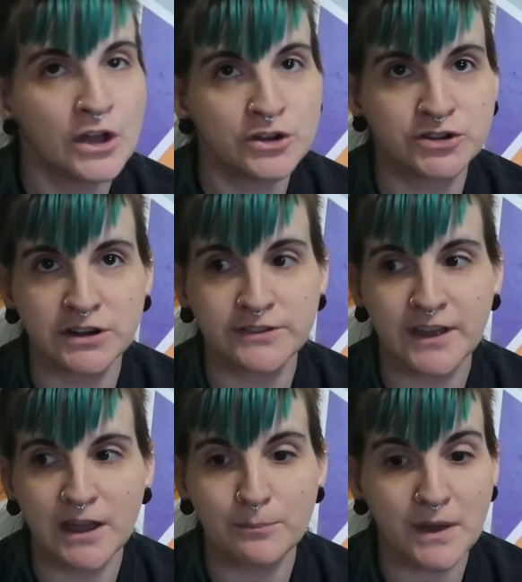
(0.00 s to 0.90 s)
She's
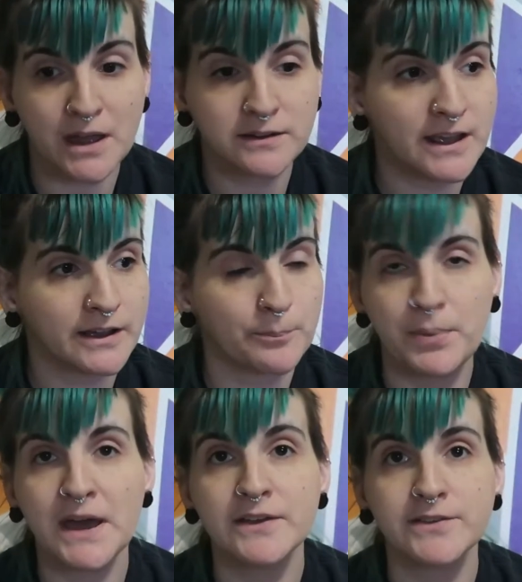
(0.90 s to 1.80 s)
saying men take a
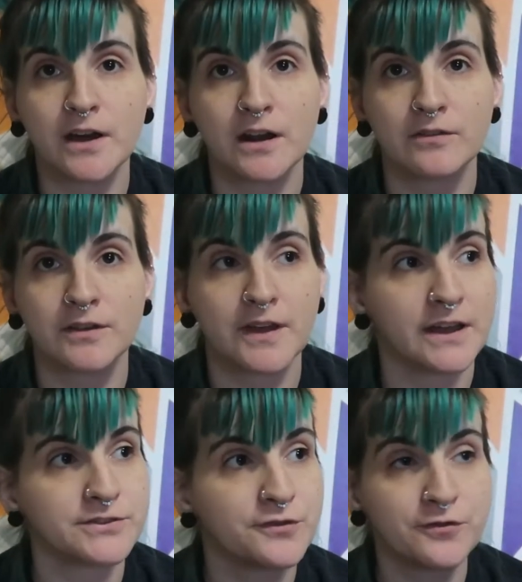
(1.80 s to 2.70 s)
piss on everything.
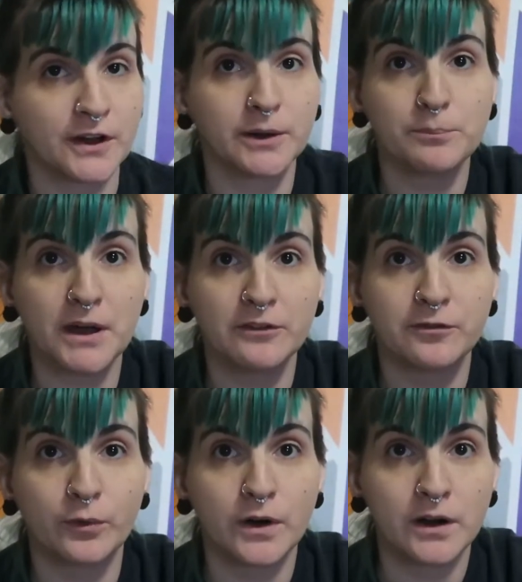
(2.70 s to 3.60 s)
It's a fucking
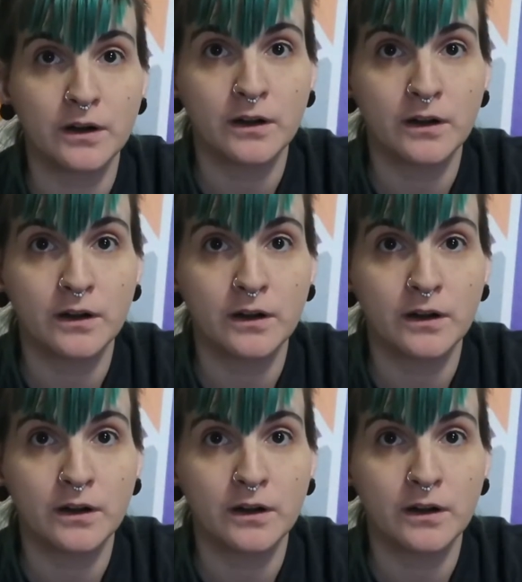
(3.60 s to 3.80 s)
metaphor.